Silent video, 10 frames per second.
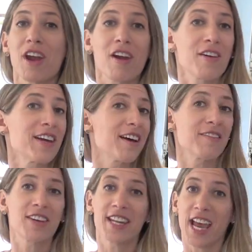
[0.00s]

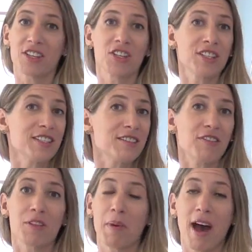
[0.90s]
area of connections for the